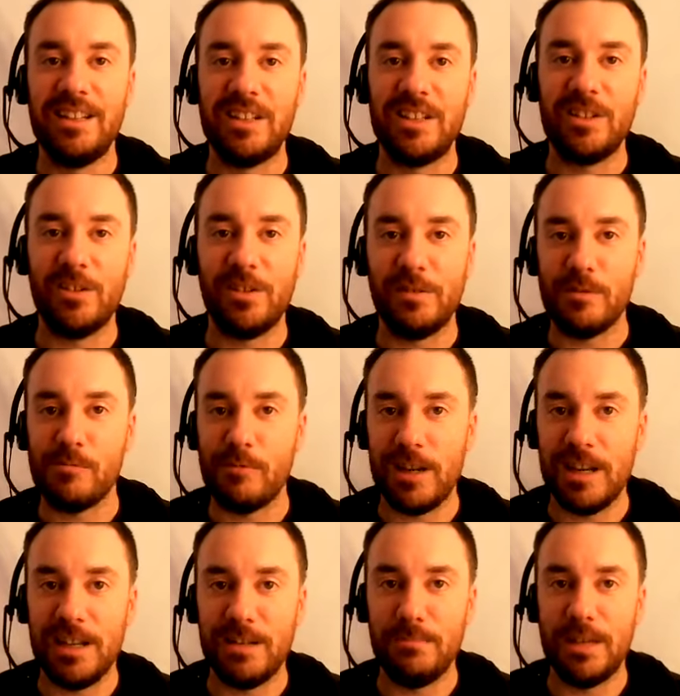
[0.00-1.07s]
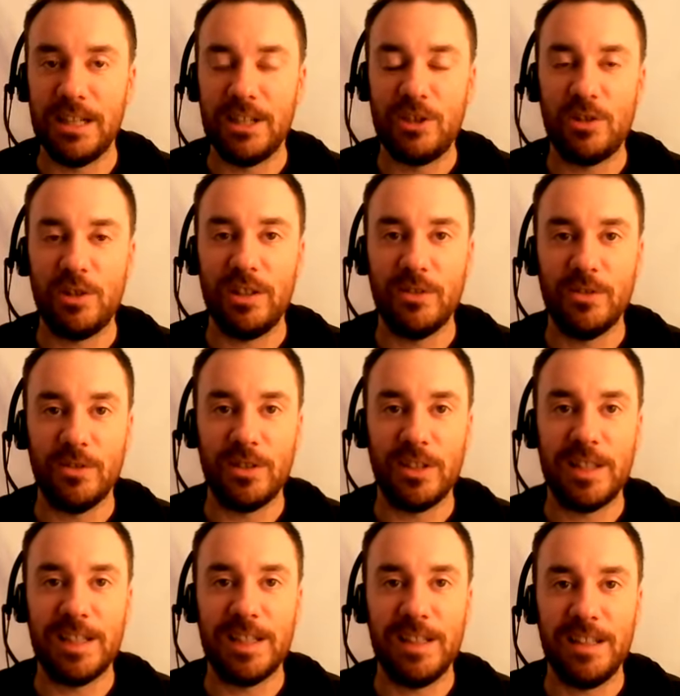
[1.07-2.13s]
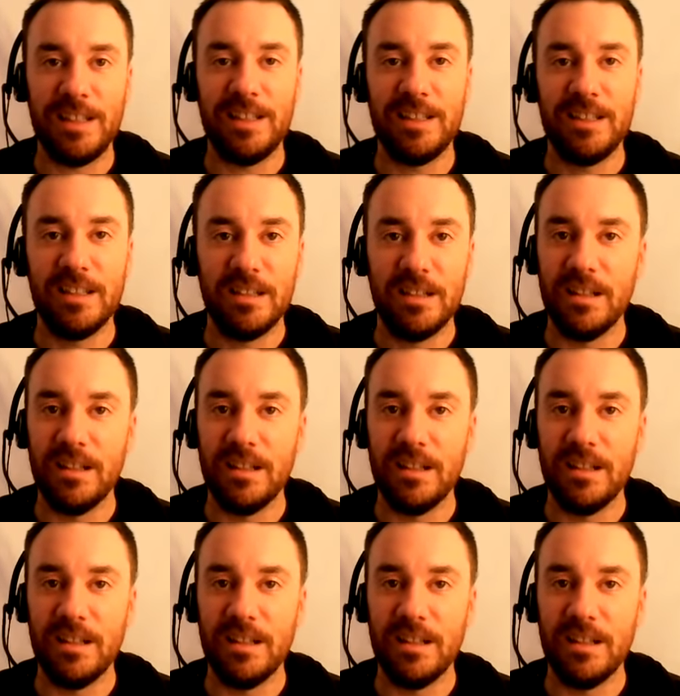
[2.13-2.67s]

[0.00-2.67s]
just kind of a weird military order thing.